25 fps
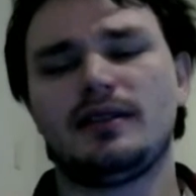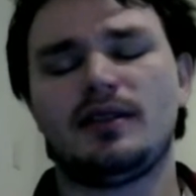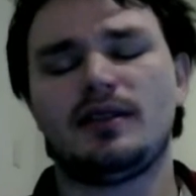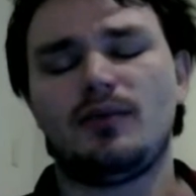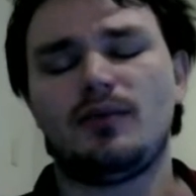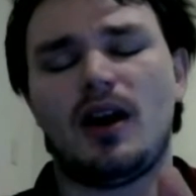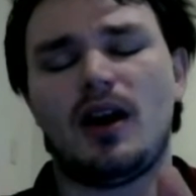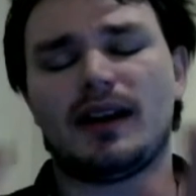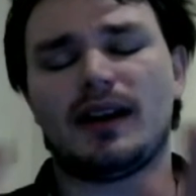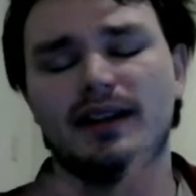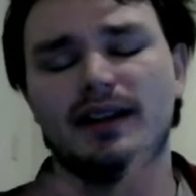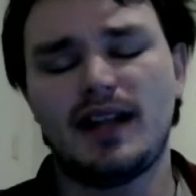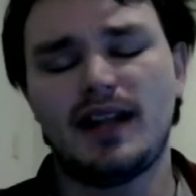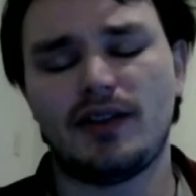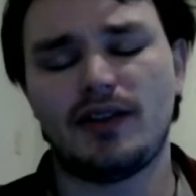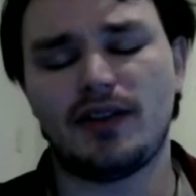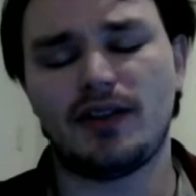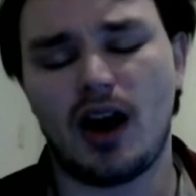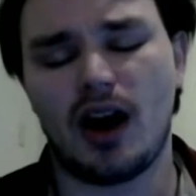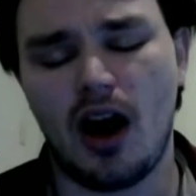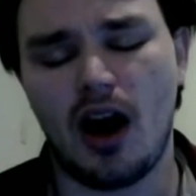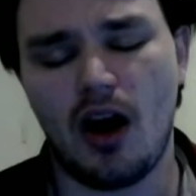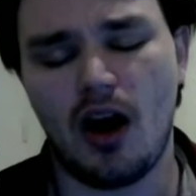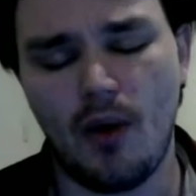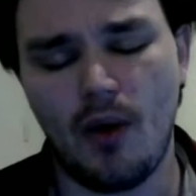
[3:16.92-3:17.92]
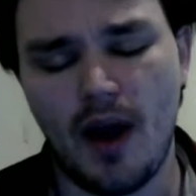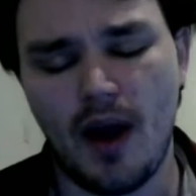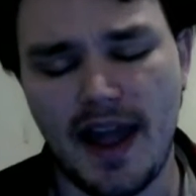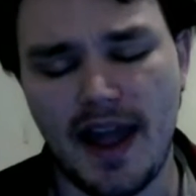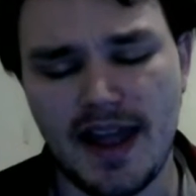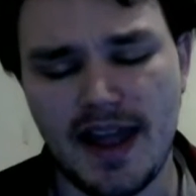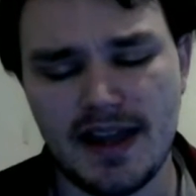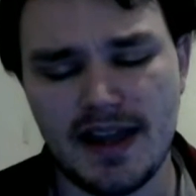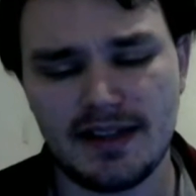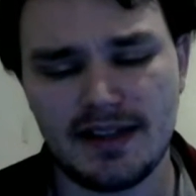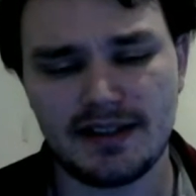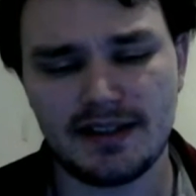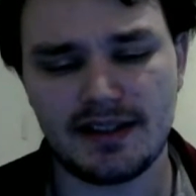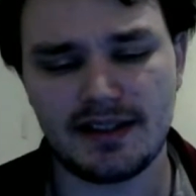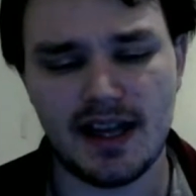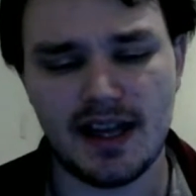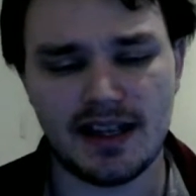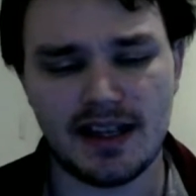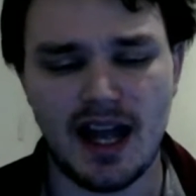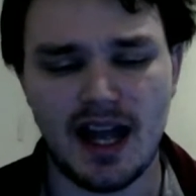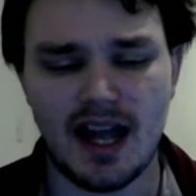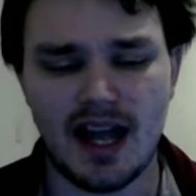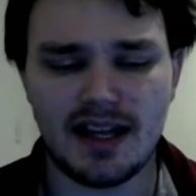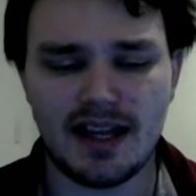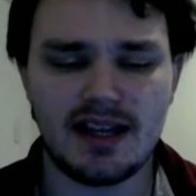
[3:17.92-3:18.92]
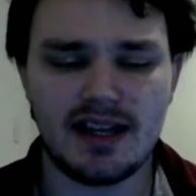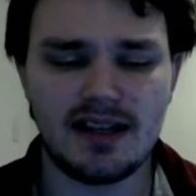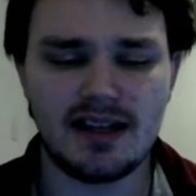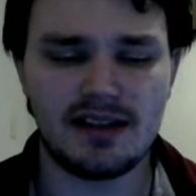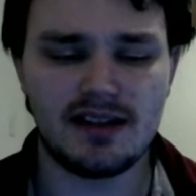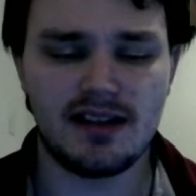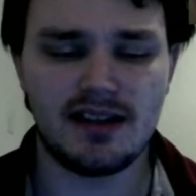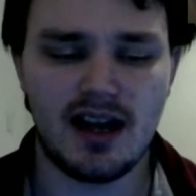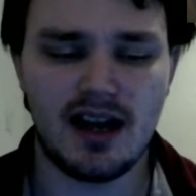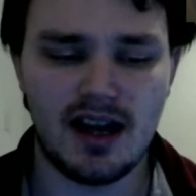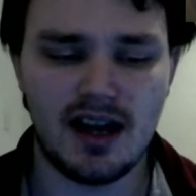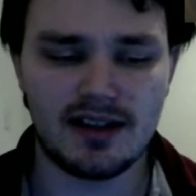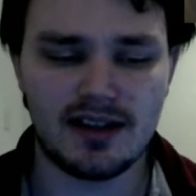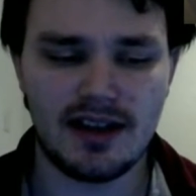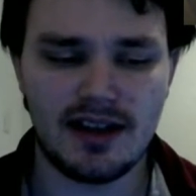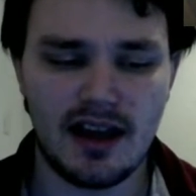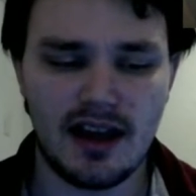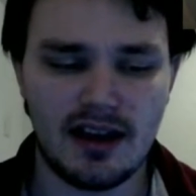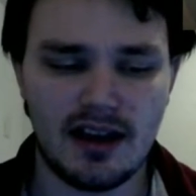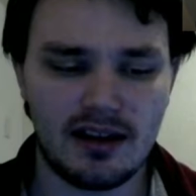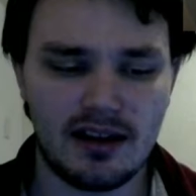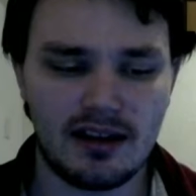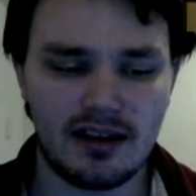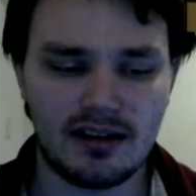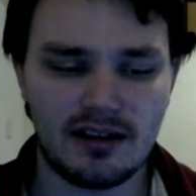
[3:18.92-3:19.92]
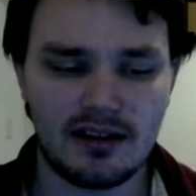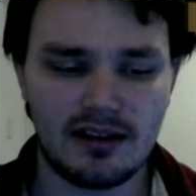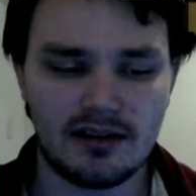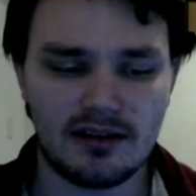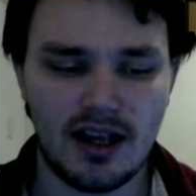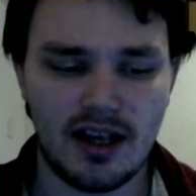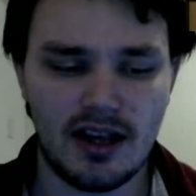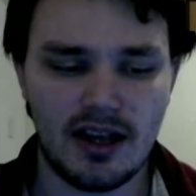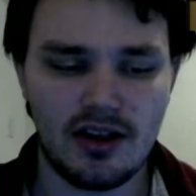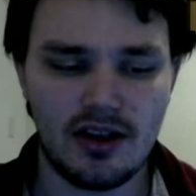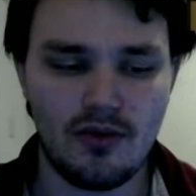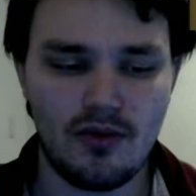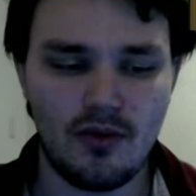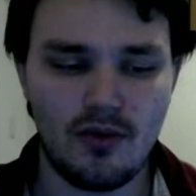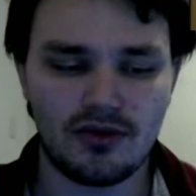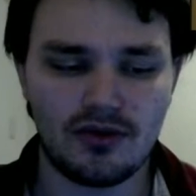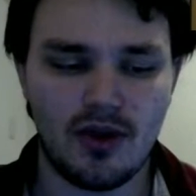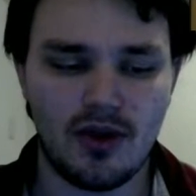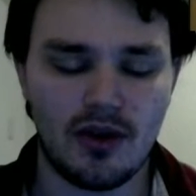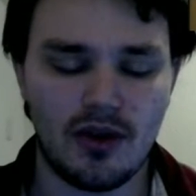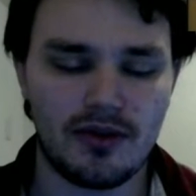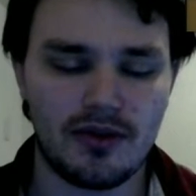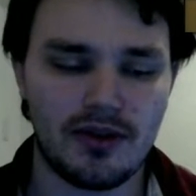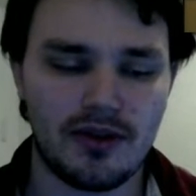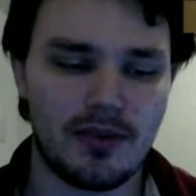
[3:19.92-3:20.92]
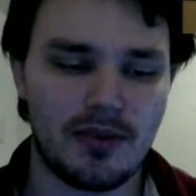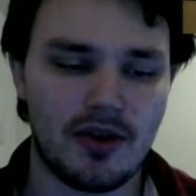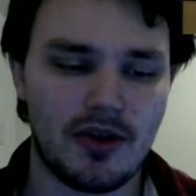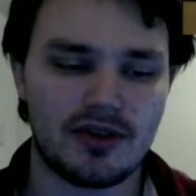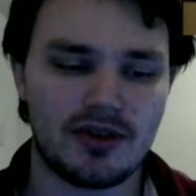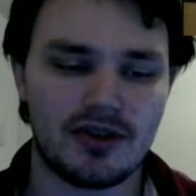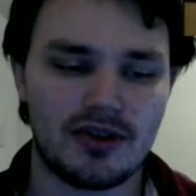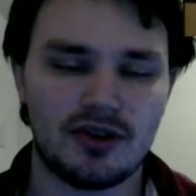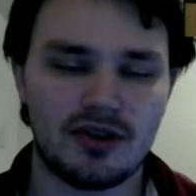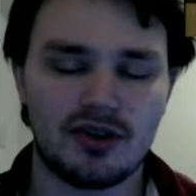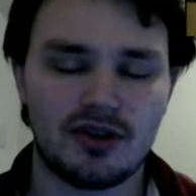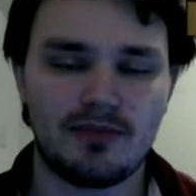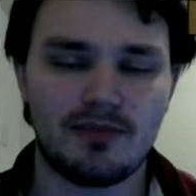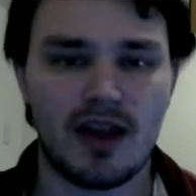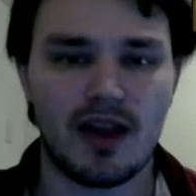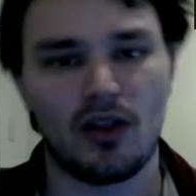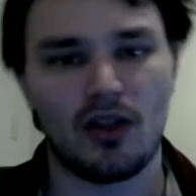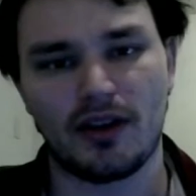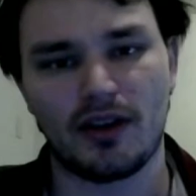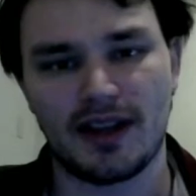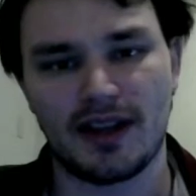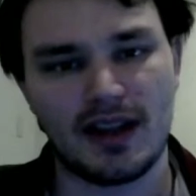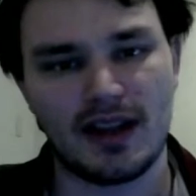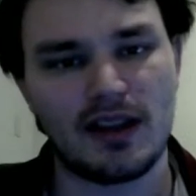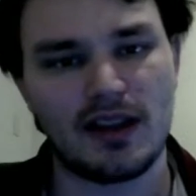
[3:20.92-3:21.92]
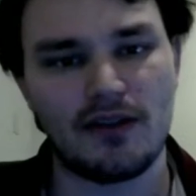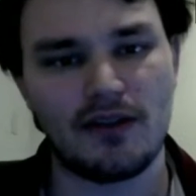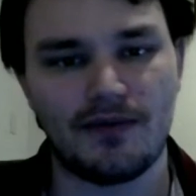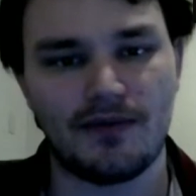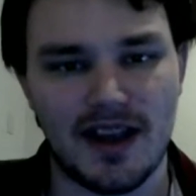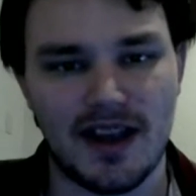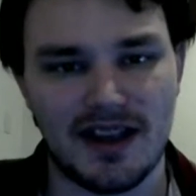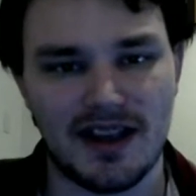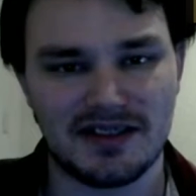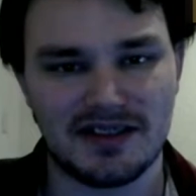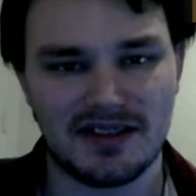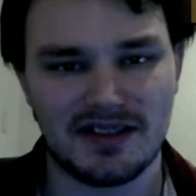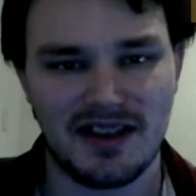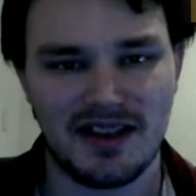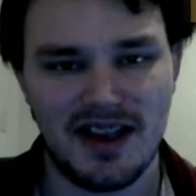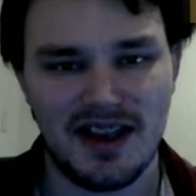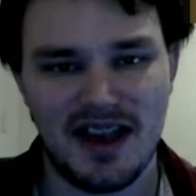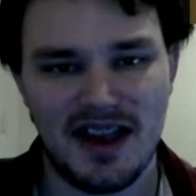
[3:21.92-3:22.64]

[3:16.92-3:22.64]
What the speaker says: they're walking down the hallway, he's like, I can tell you what's wrong with a person just by looking at their face.